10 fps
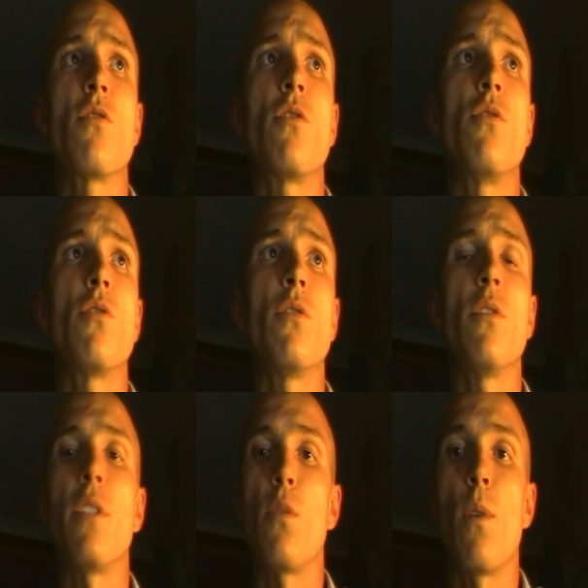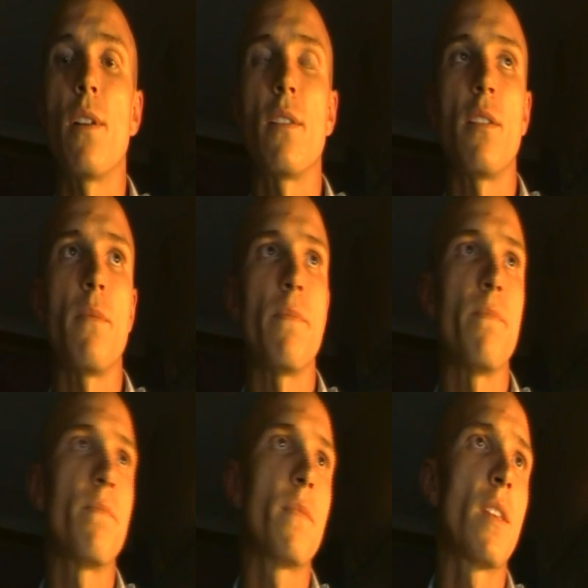The constitutional equality.
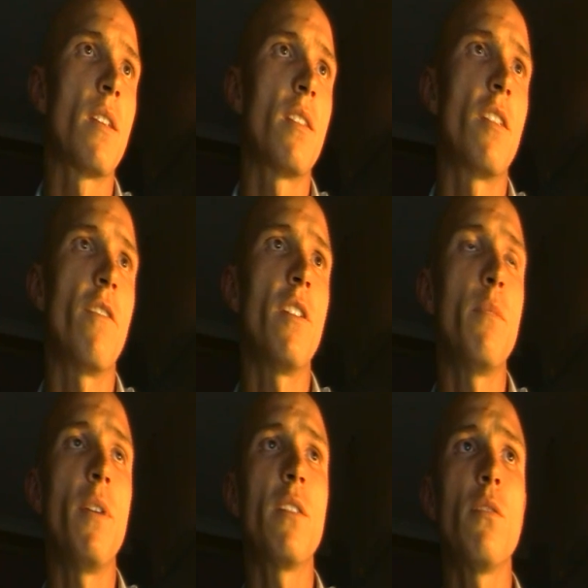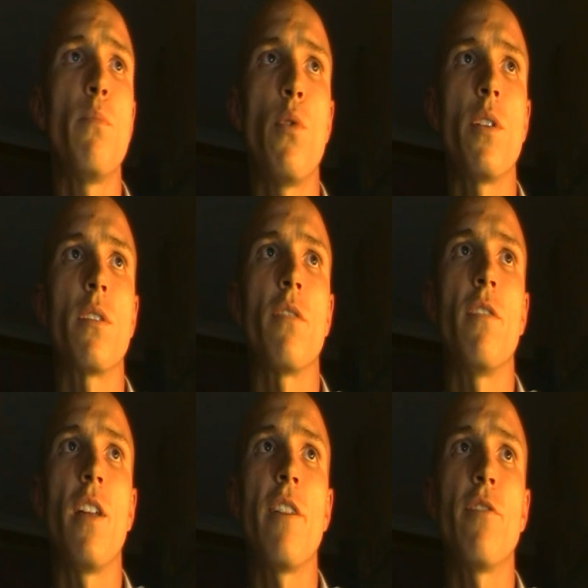The fundamental point
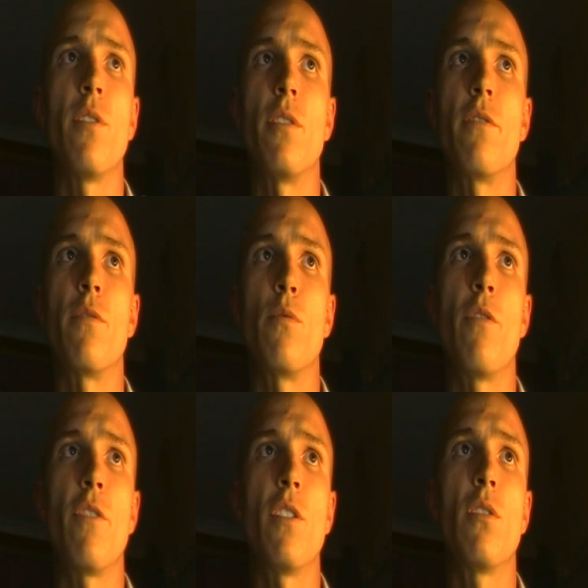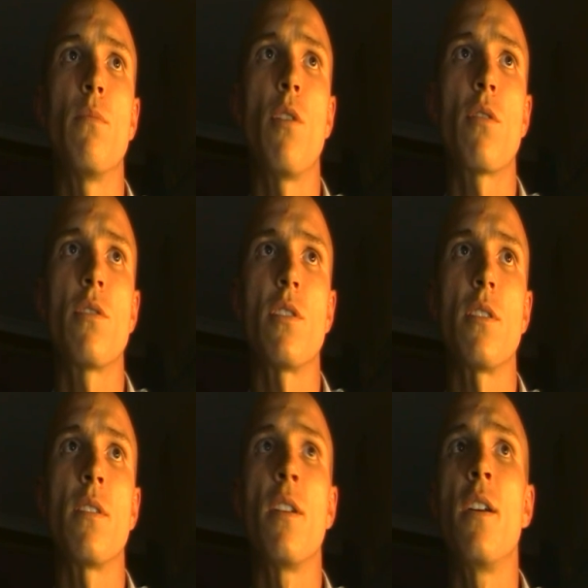of life on earth within a
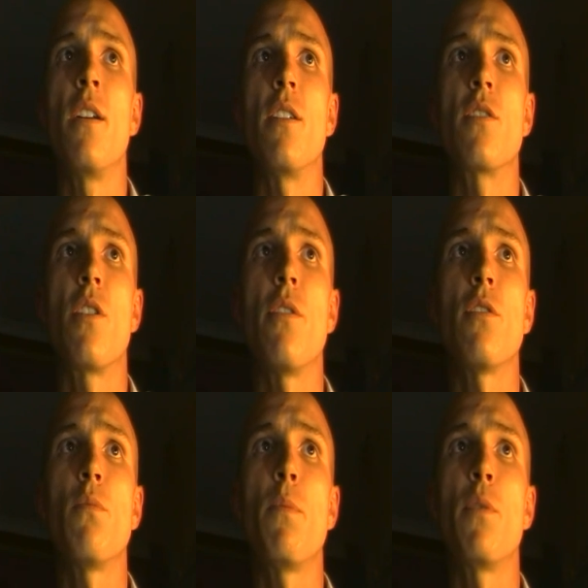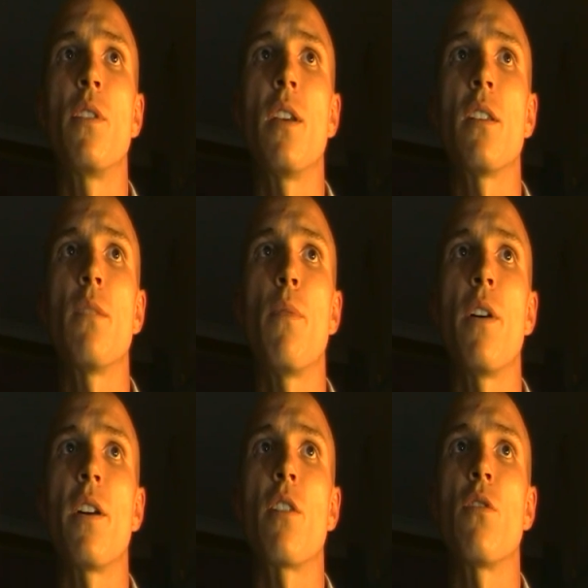democracy is going to be protected
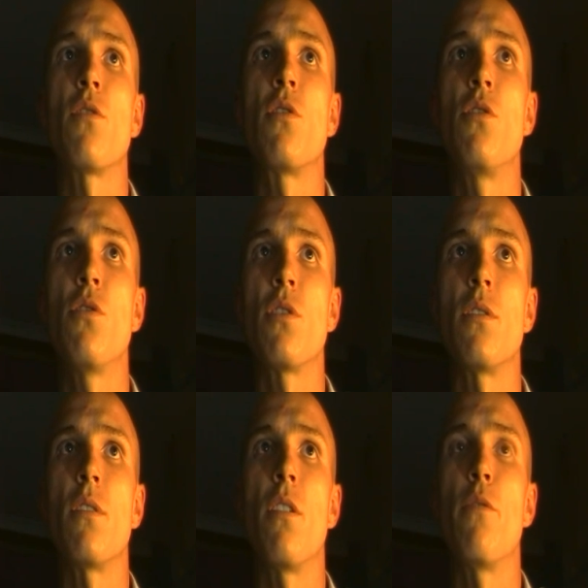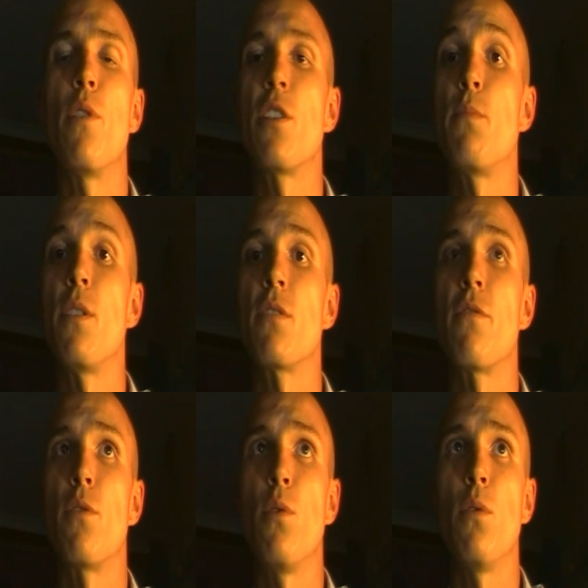by a constitution of what is
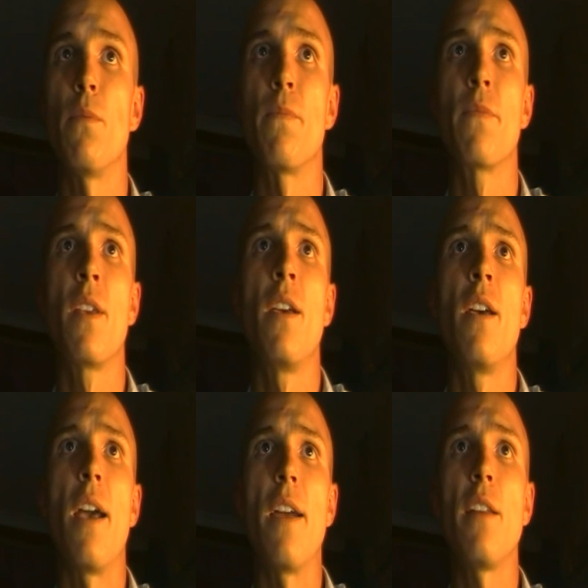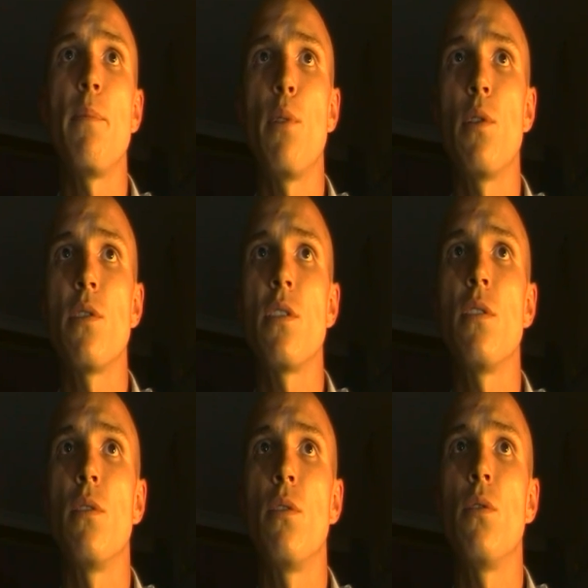best for all. Any
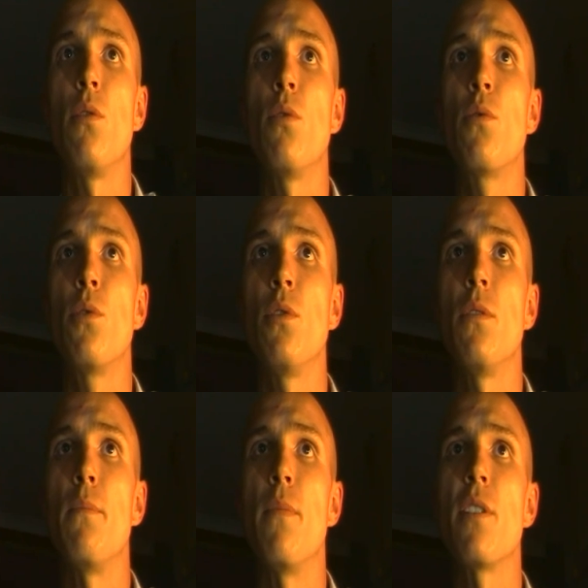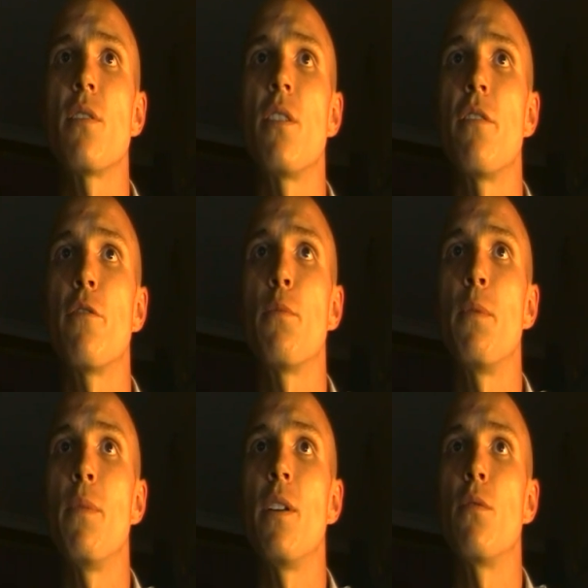policy, law or rule must
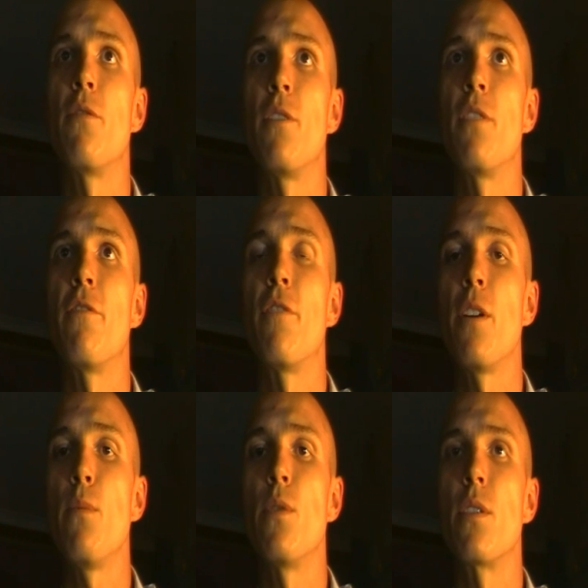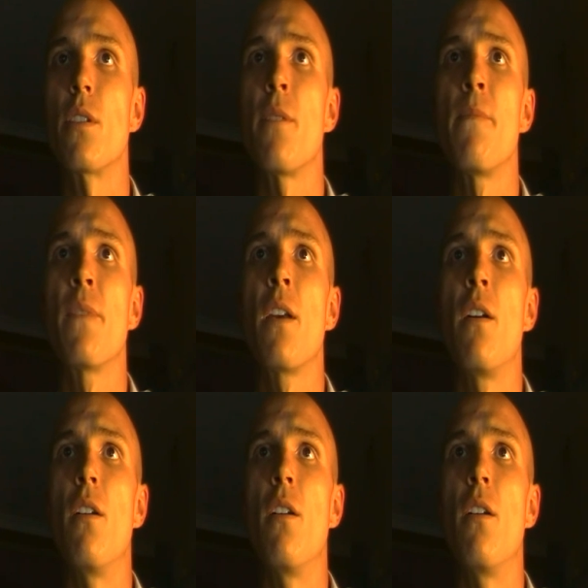therefore be made within the framework